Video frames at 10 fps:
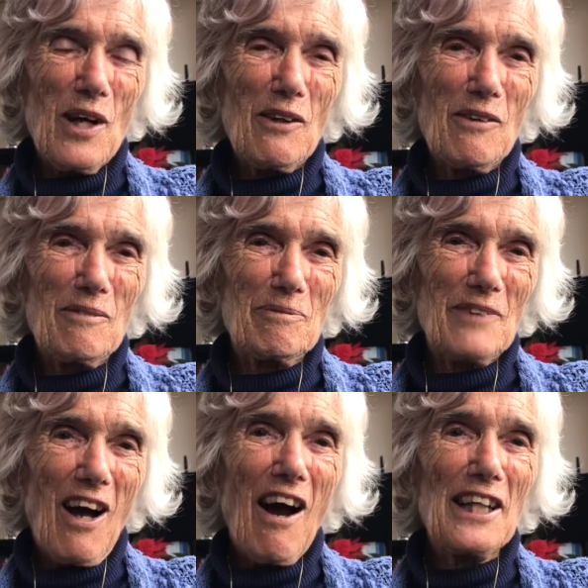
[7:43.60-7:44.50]
Well,
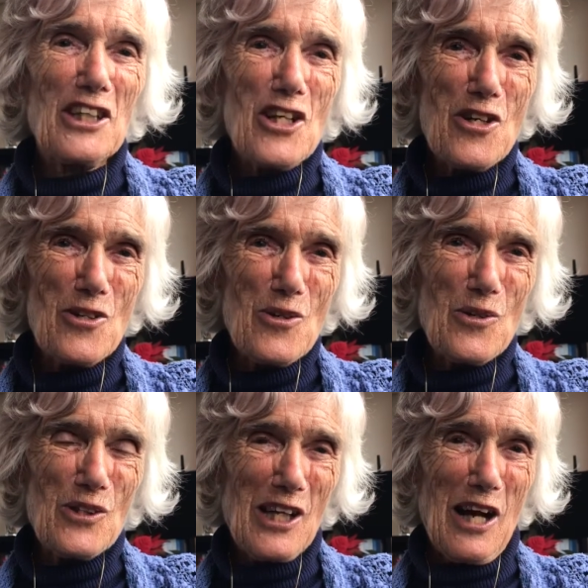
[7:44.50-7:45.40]
I
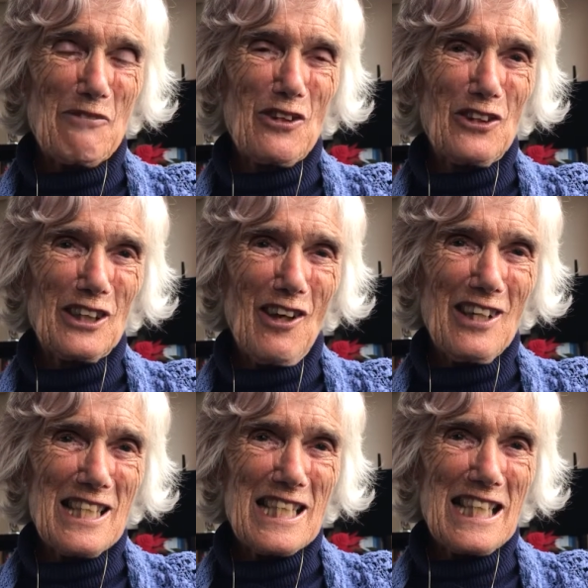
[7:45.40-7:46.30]
know that I've got
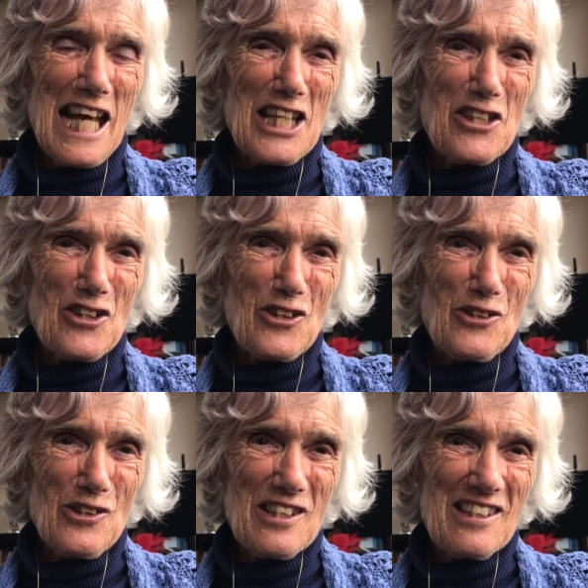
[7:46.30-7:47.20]
guides and
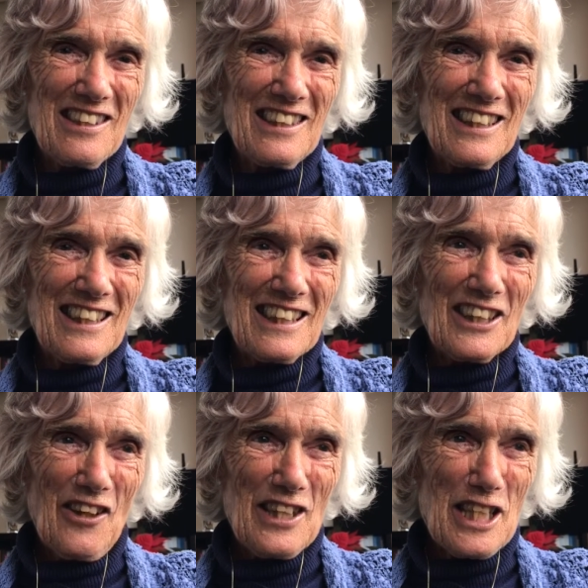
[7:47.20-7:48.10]
angels
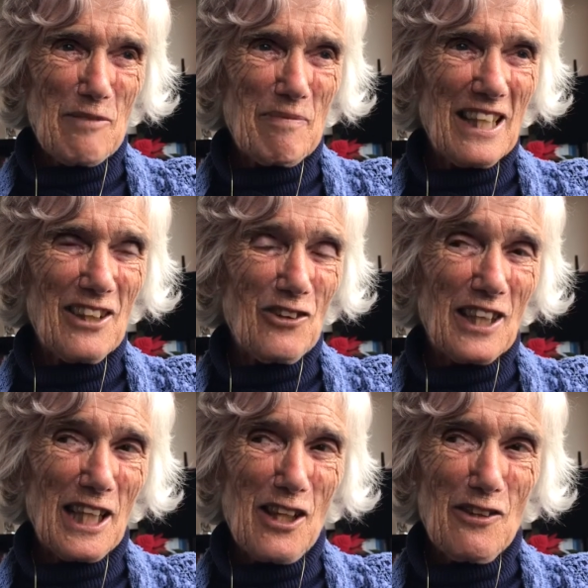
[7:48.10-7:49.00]
guiding me,
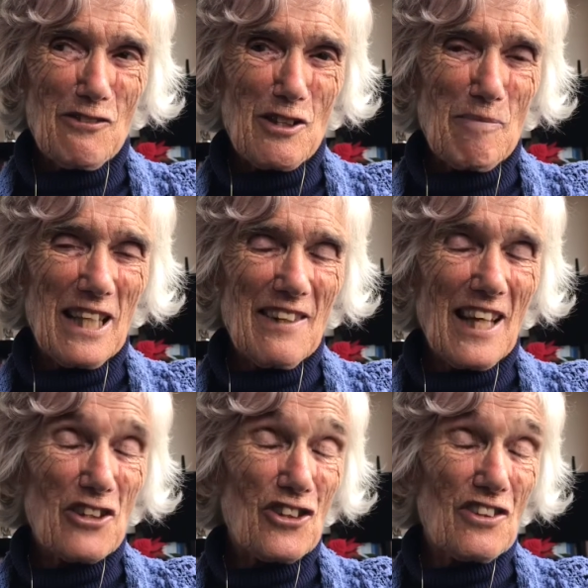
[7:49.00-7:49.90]
looking after me.
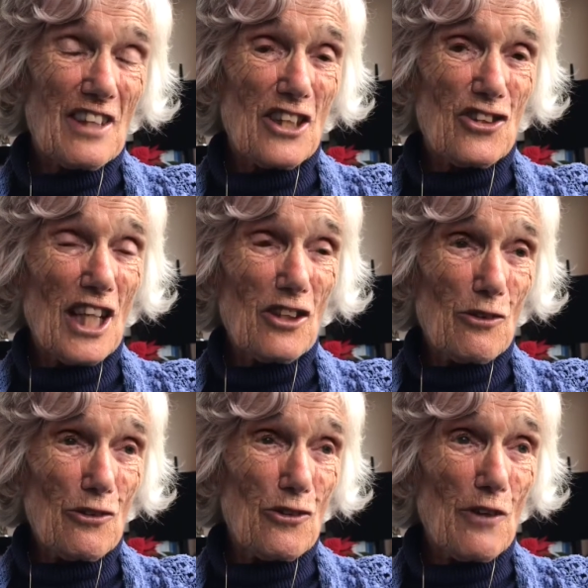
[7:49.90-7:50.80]
They
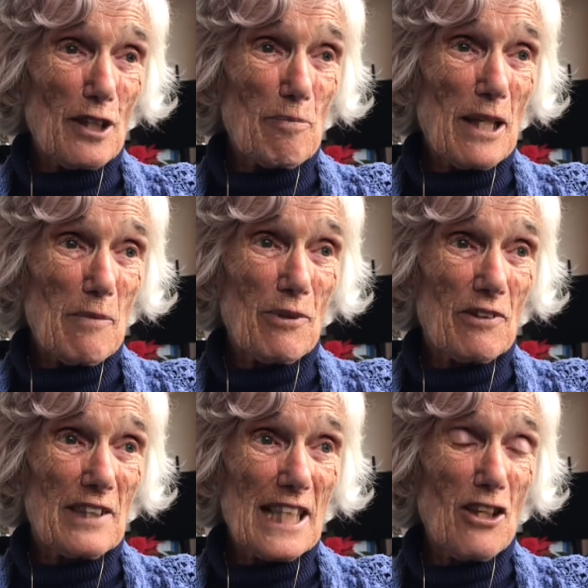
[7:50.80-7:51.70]
channel through other
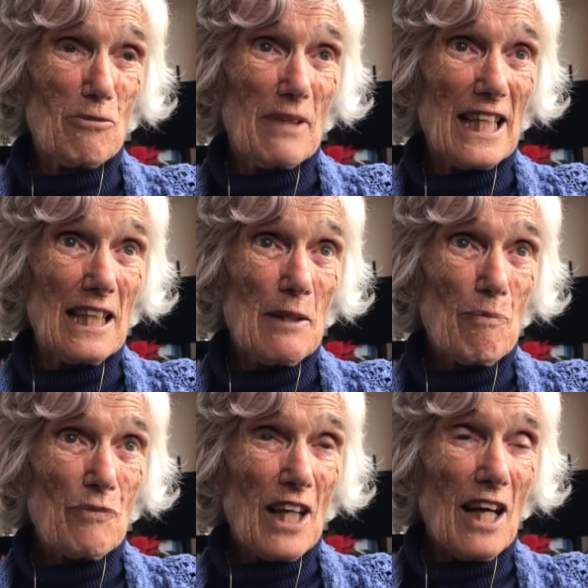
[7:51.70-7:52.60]
people and tell me.
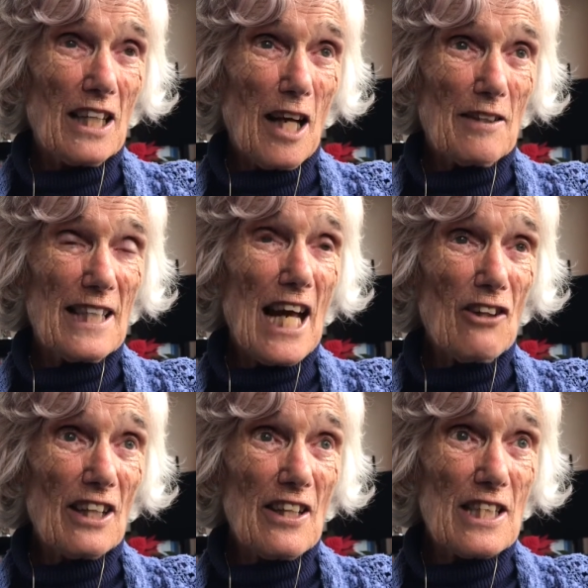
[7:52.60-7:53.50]
And I'm
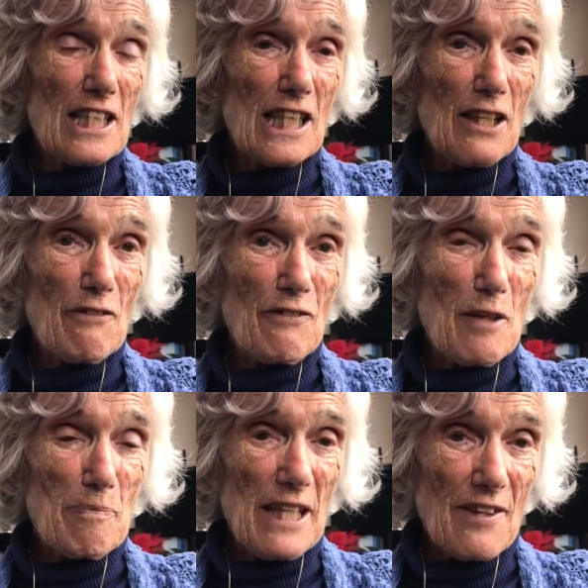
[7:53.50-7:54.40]
now going to leave
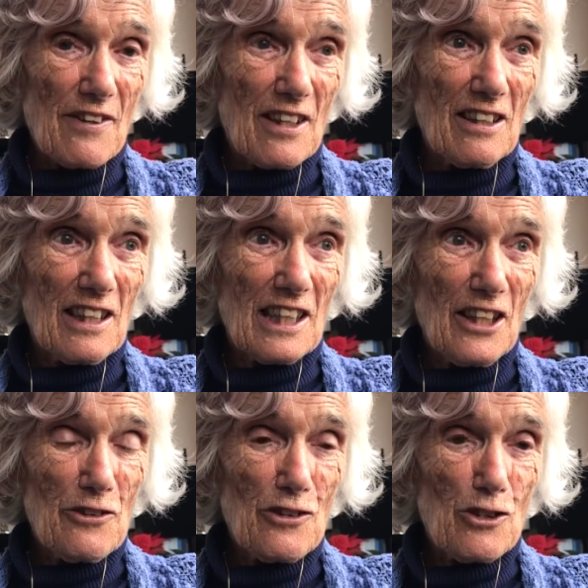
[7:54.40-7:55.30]
Ibiza and
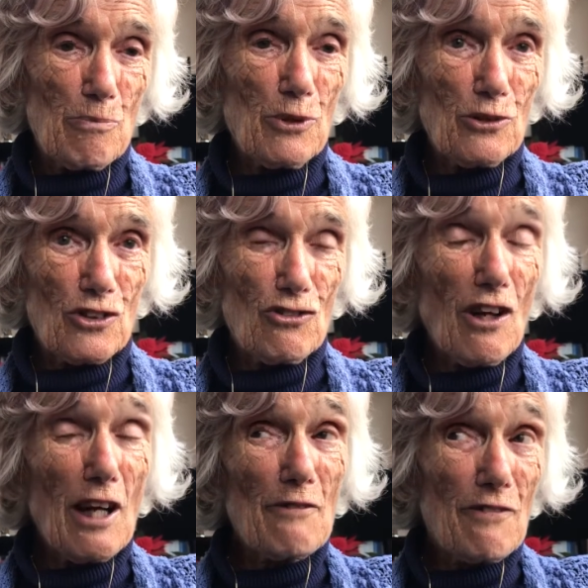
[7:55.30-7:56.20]
go to
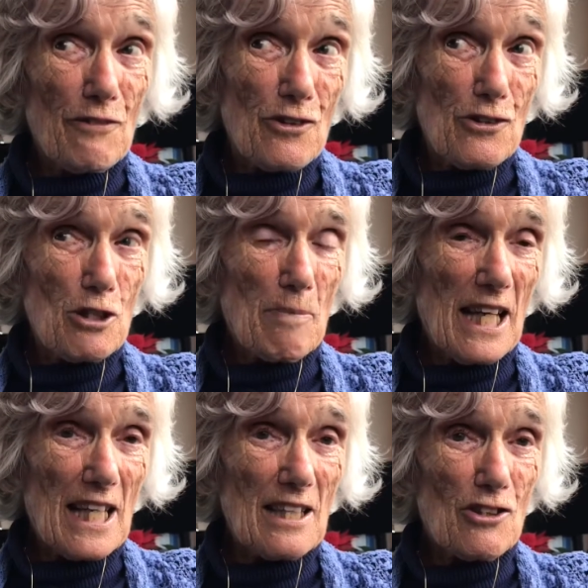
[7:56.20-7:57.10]
drive through
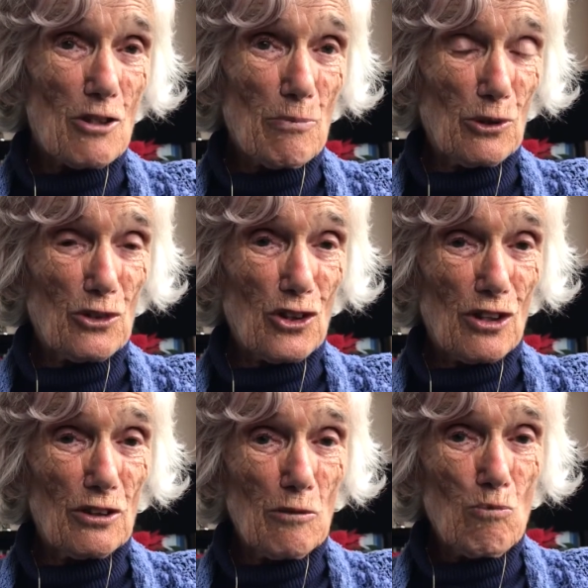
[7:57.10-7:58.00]
Spain to
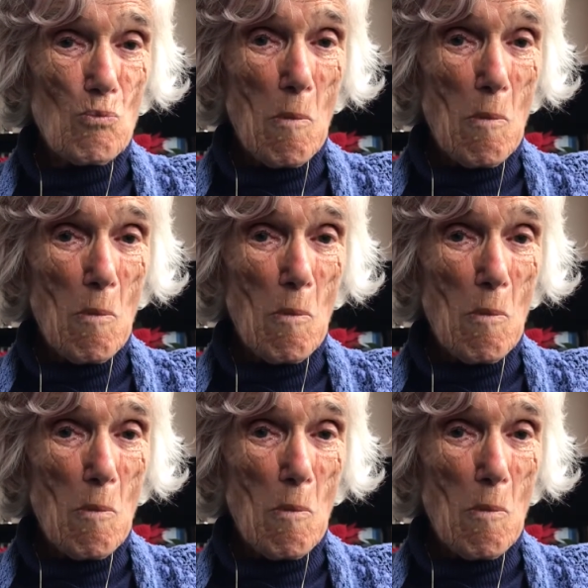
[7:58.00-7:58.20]
Portugal.